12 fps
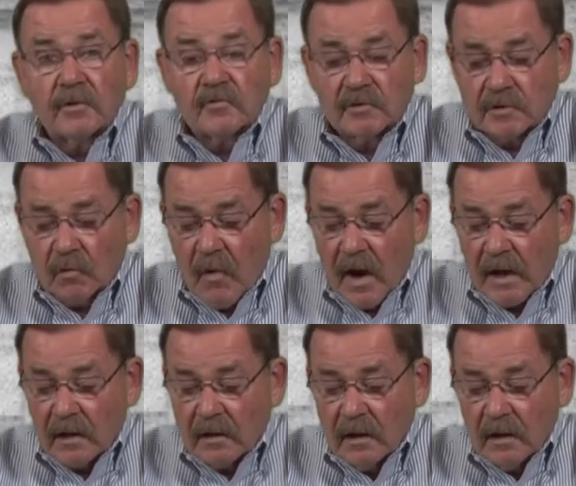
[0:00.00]
which was a
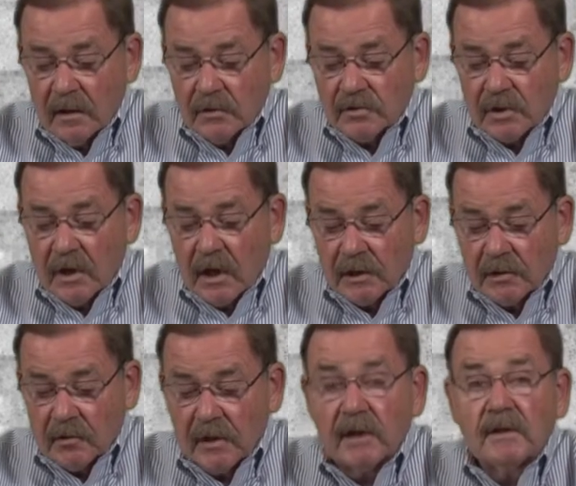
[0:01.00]
riot in Chicago
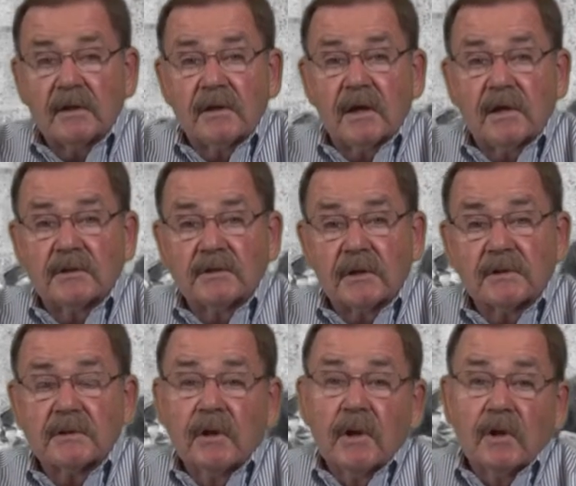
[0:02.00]
in 1886,
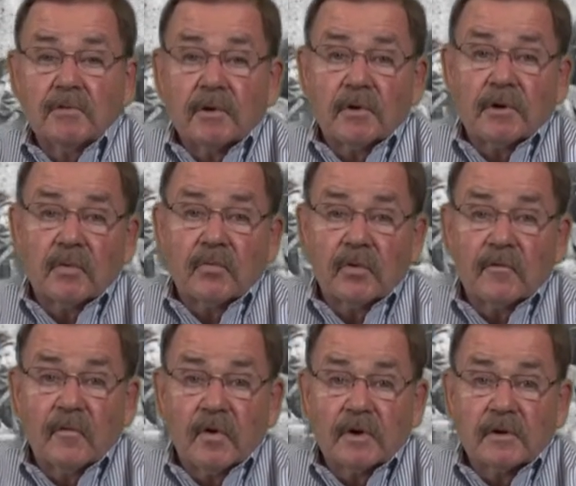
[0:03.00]
where a number
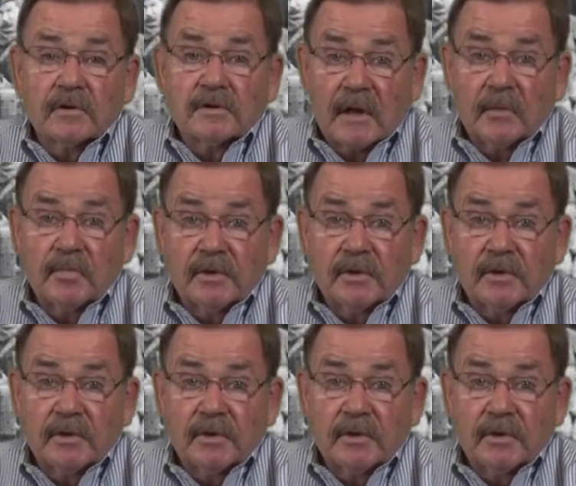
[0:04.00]
of workers and